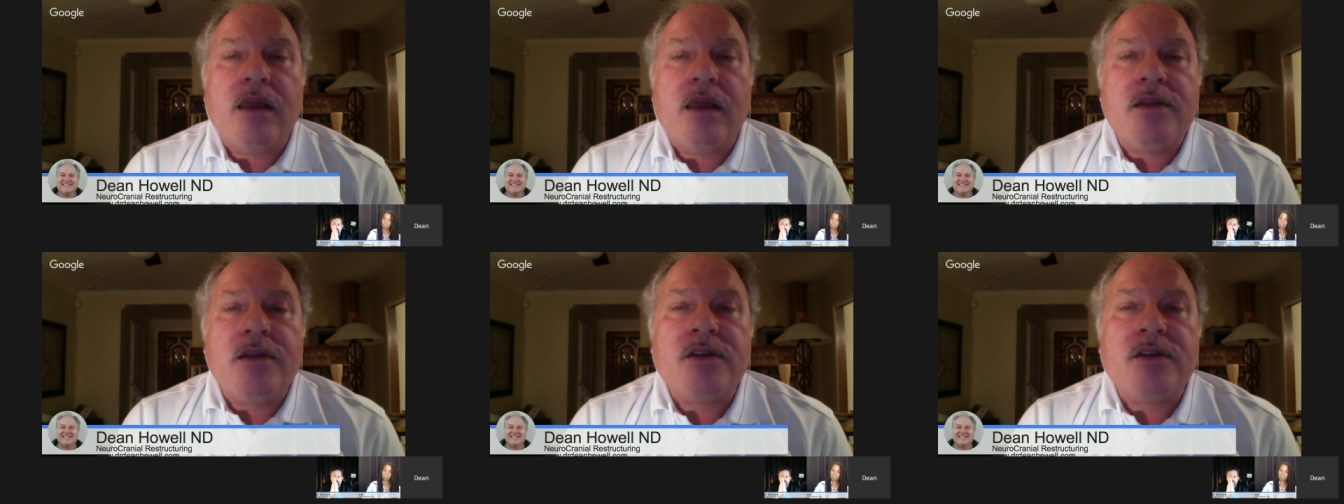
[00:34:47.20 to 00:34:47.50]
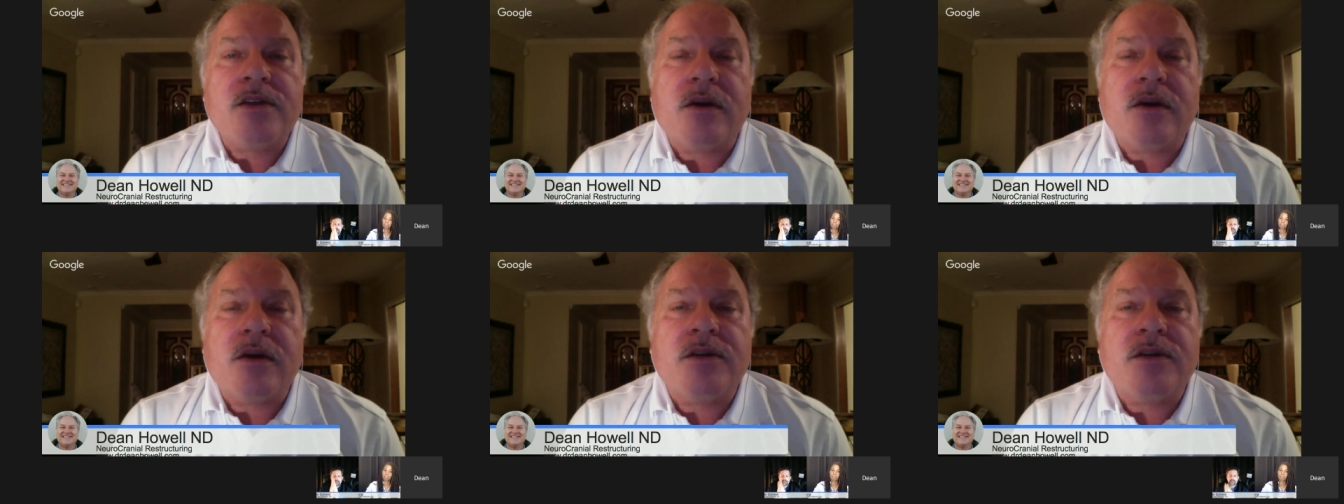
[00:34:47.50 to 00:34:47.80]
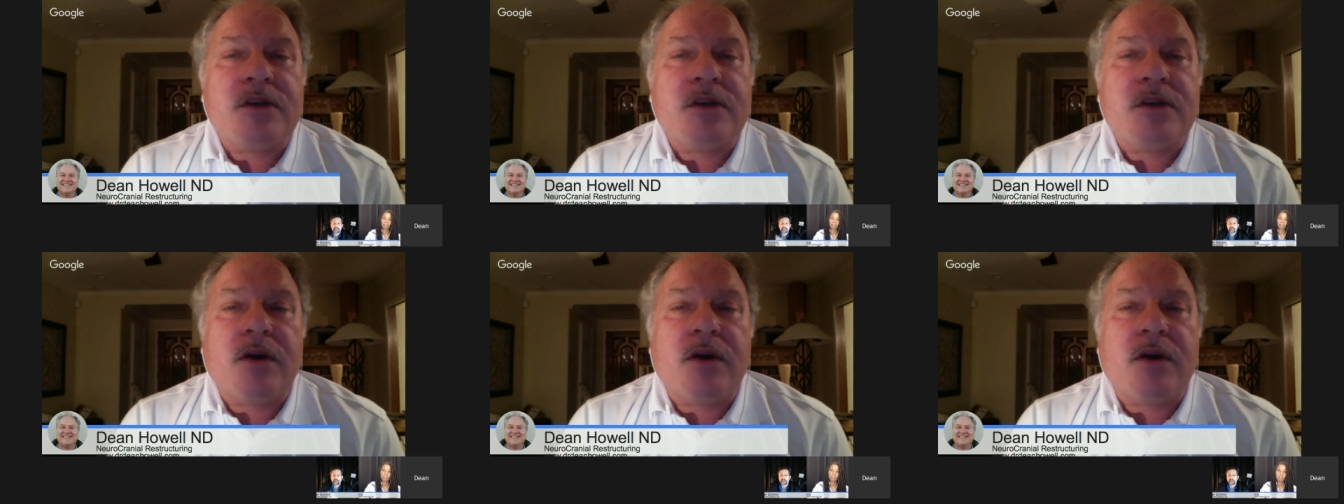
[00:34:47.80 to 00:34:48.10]
So,
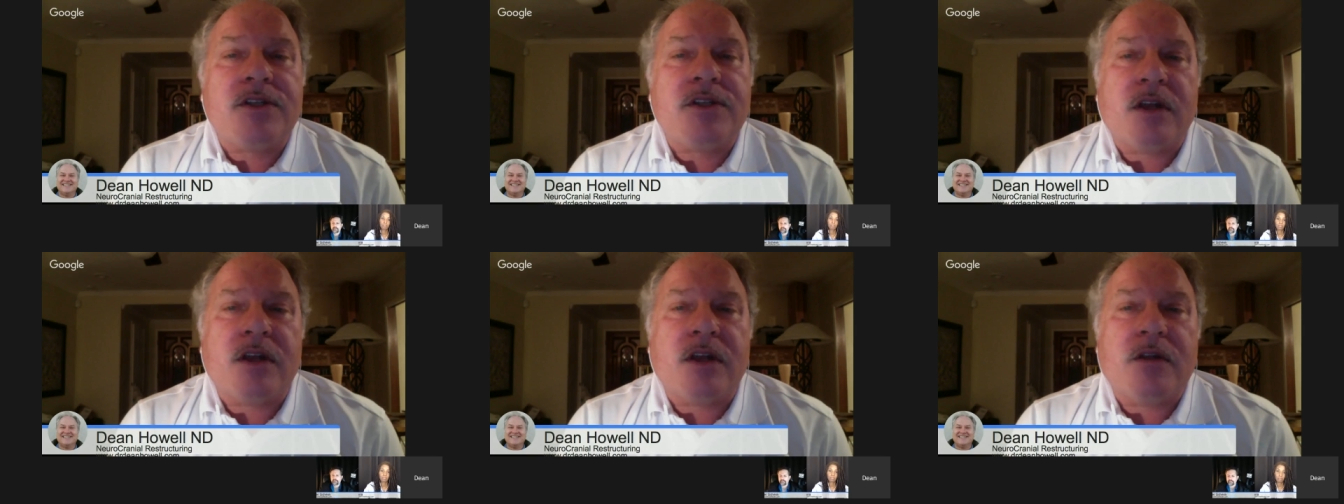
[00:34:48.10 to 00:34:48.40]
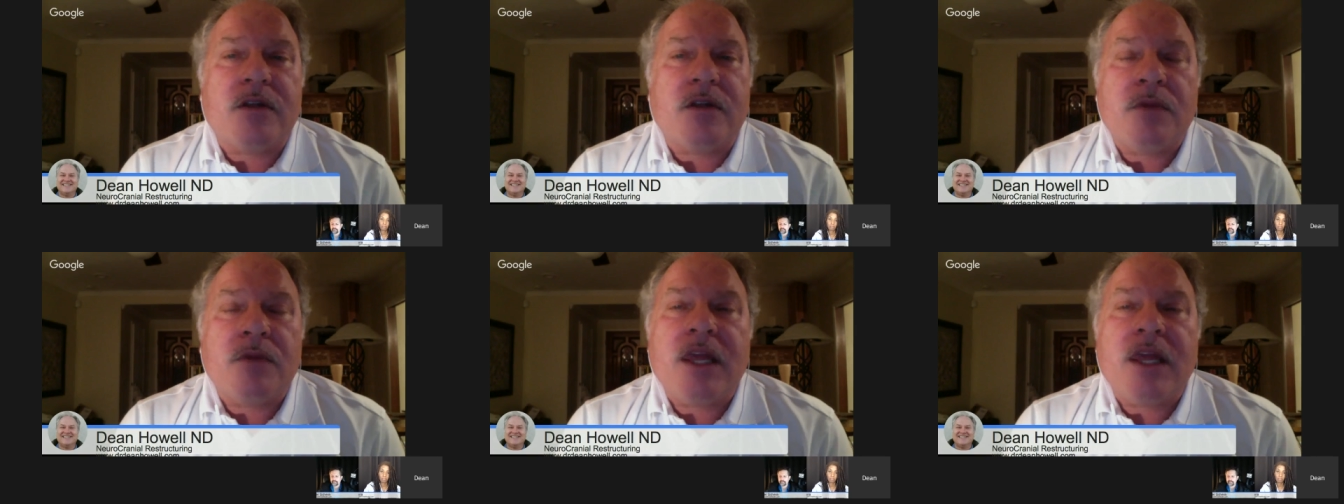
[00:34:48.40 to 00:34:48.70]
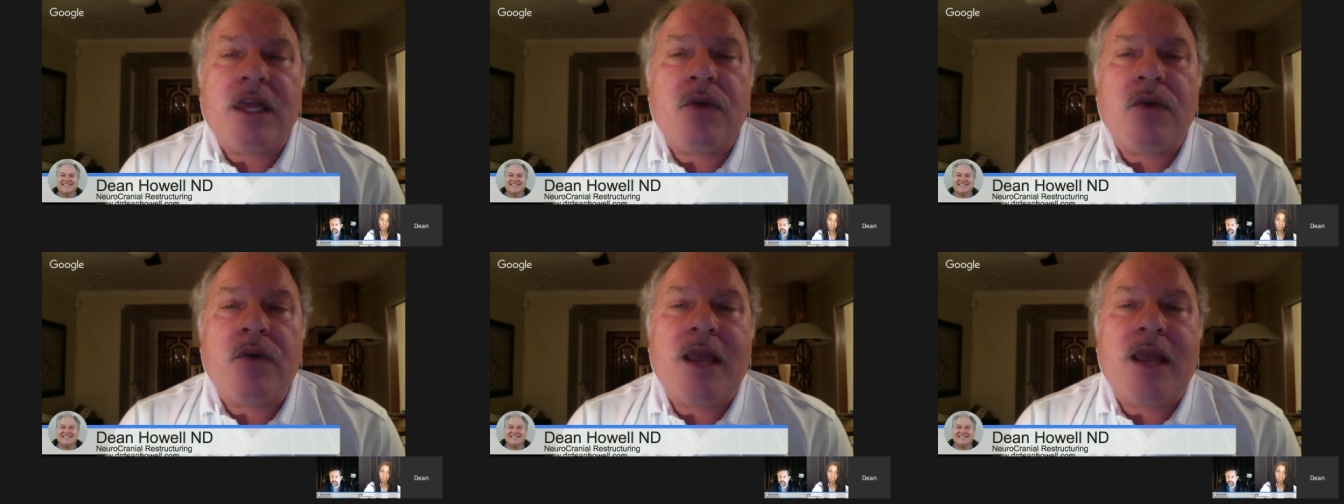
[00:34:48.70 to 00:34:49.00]
so it's uh,
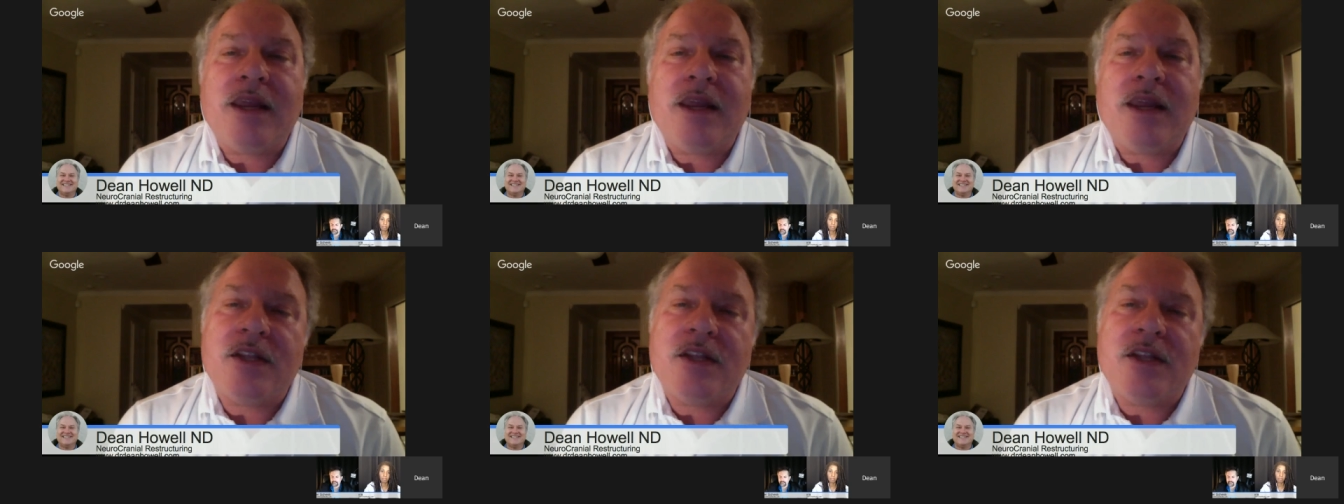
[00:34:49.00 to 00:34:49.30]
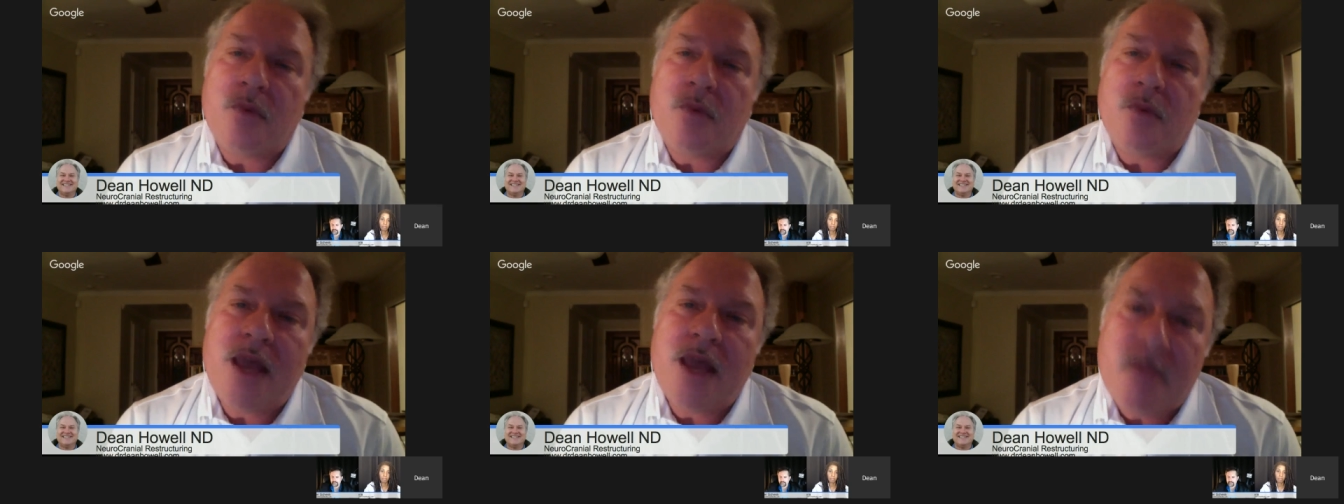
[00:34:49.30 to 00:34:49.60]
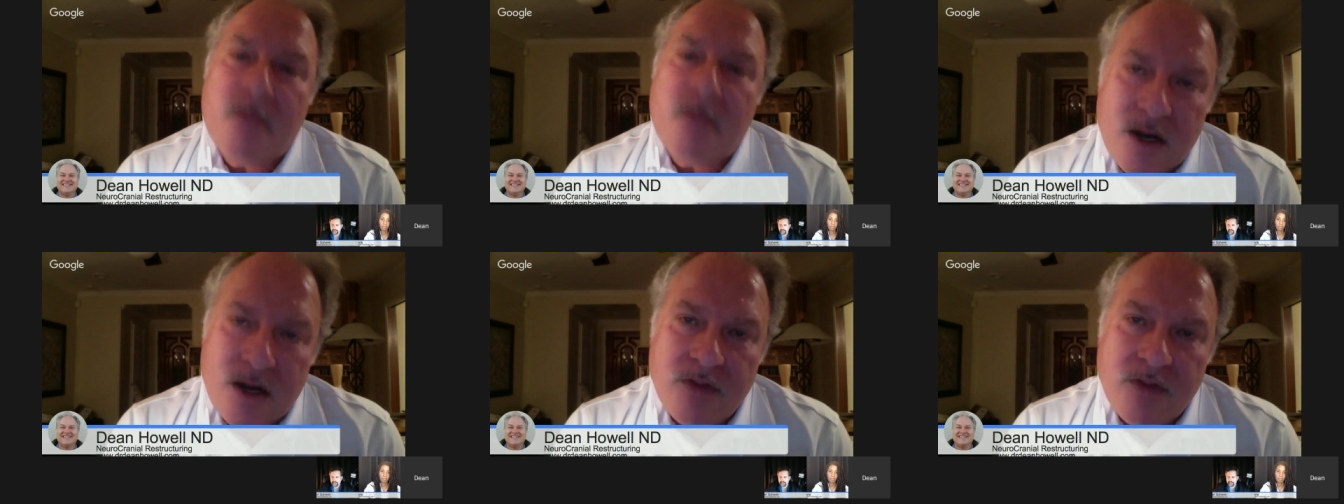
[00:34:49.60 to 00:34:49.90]
really quick, and it's way
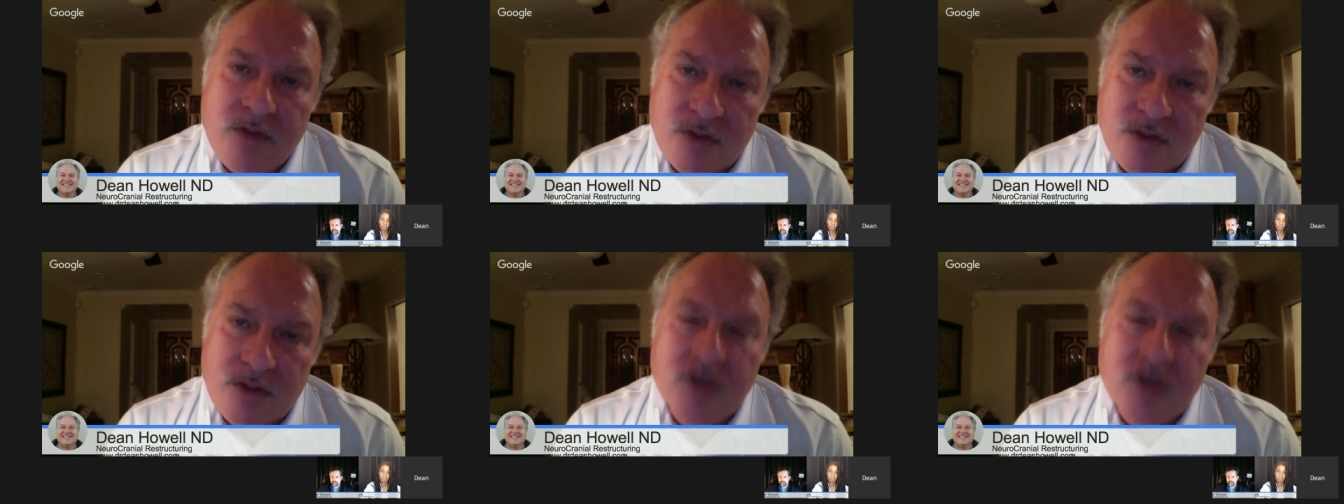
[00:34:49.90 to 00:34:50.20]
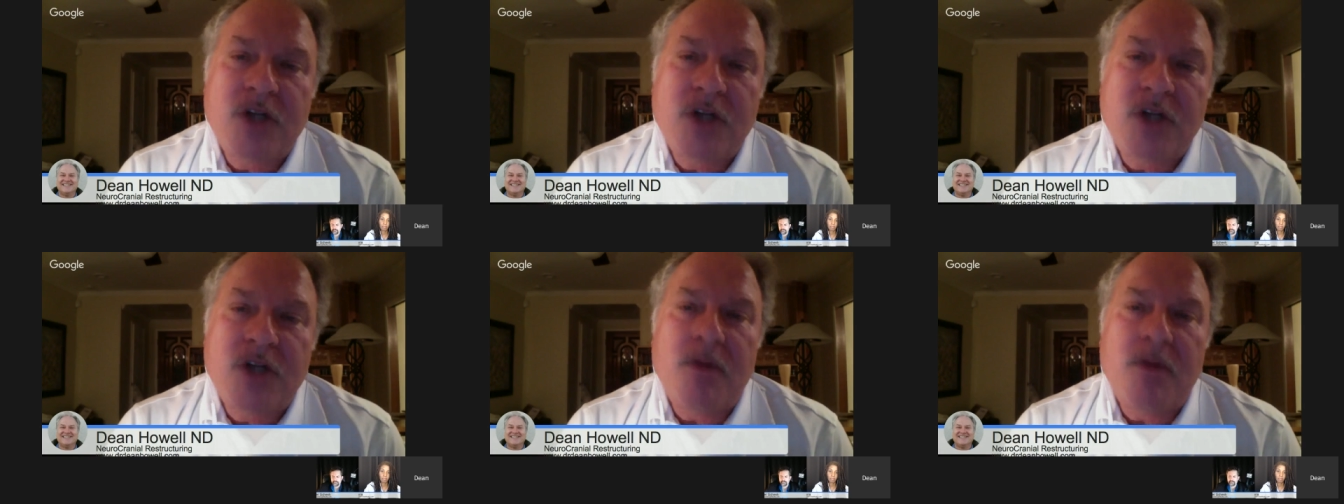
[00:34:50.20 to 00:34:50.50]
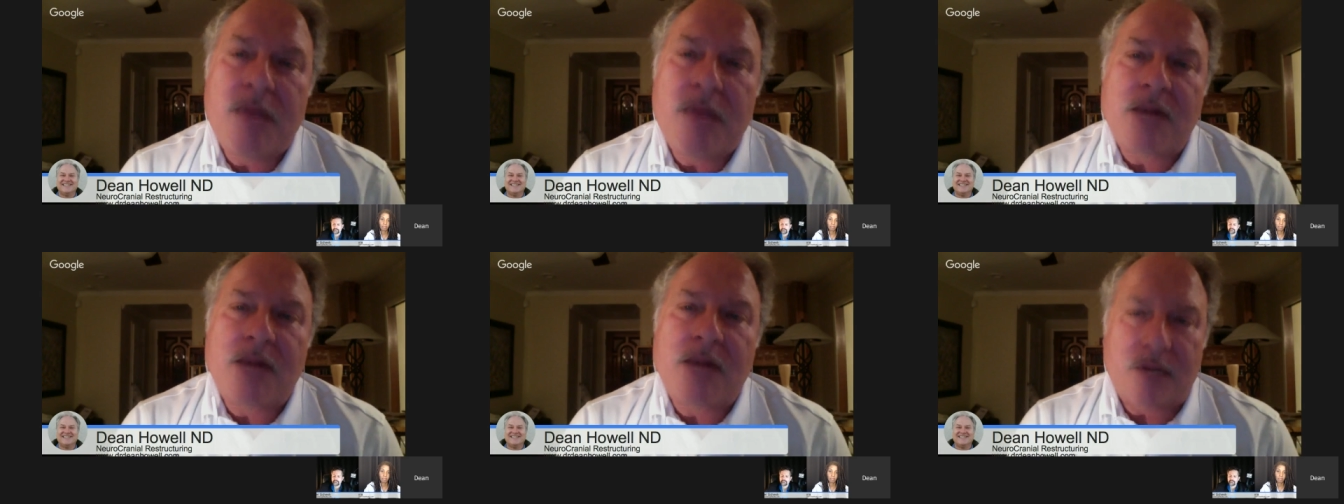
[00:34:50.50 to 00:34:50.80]
better than those
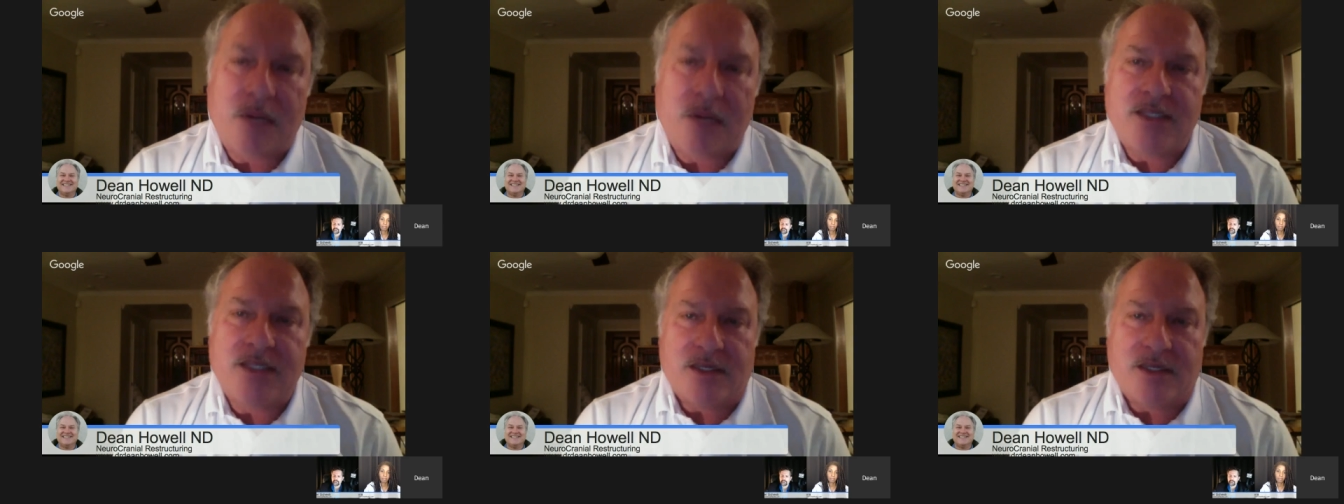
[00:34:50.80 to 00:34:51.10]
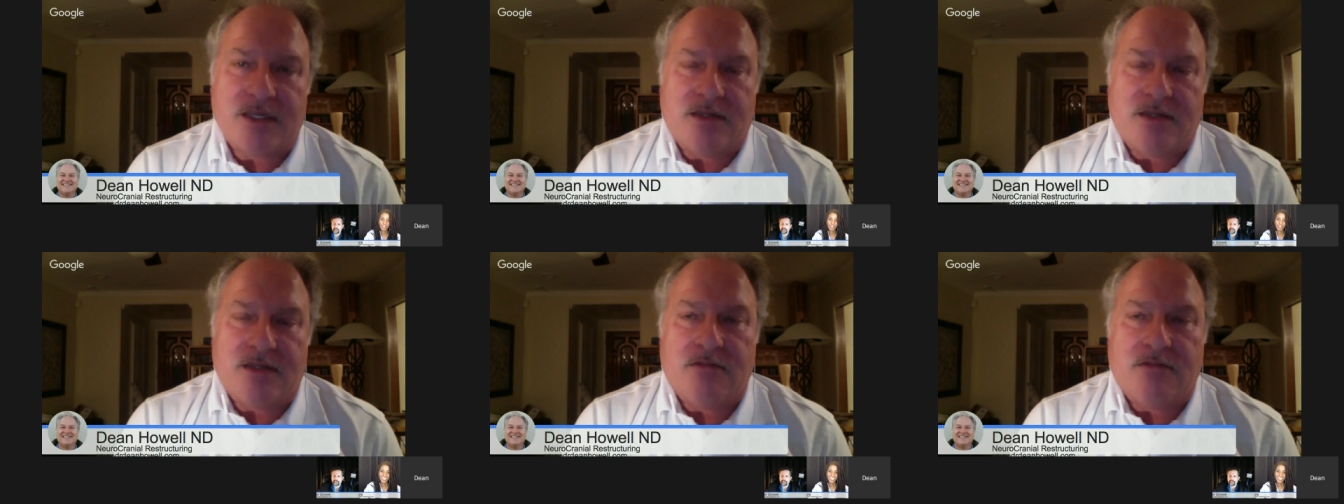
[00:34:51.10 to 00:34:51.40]
German back braces.